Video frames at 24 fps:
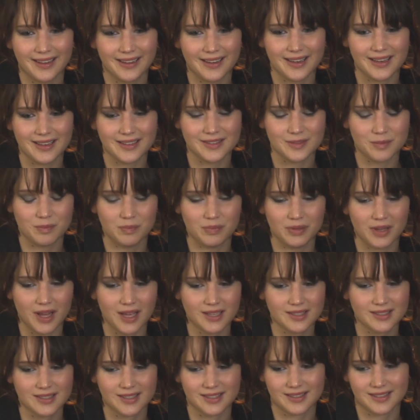he's
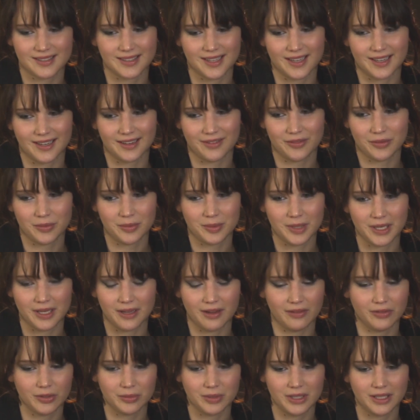blessed the set.
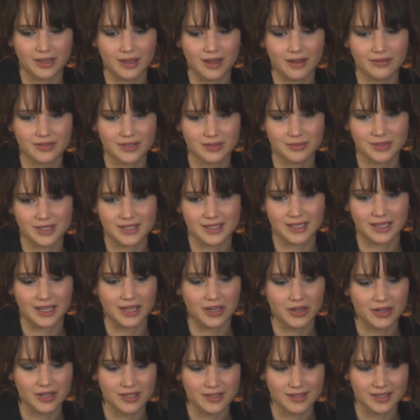Everybody loves him. He's
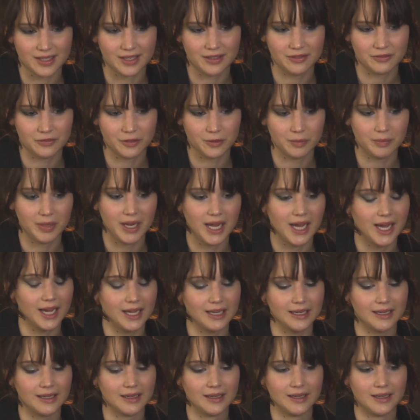hilarious. And for
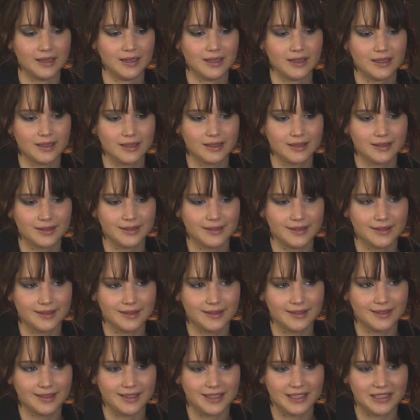Pat,
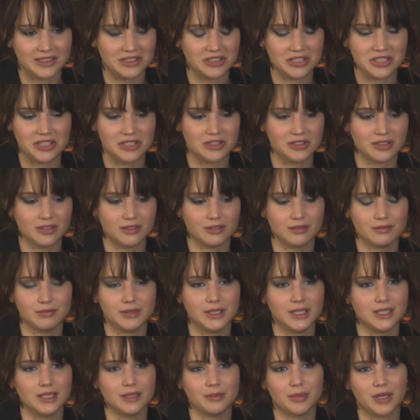he couldn't
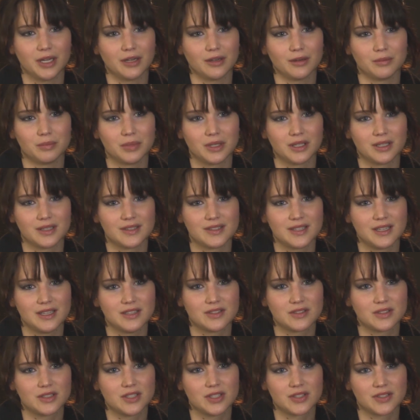be any better because
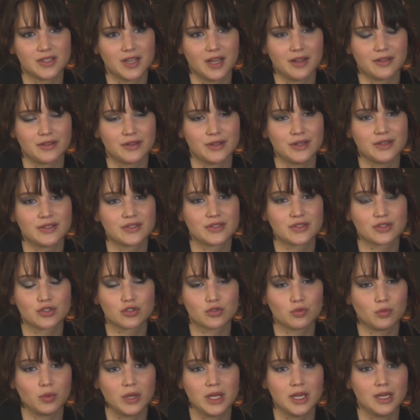he's just got these
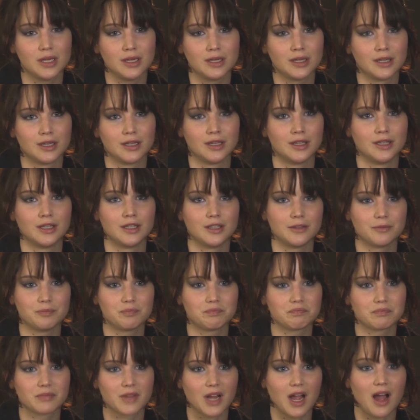sweet
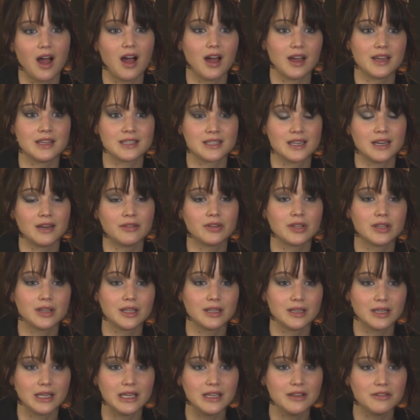eyes and
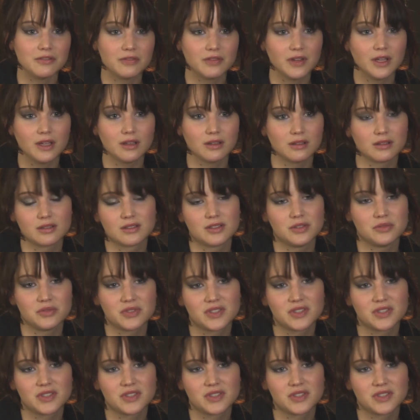everything that he feels, you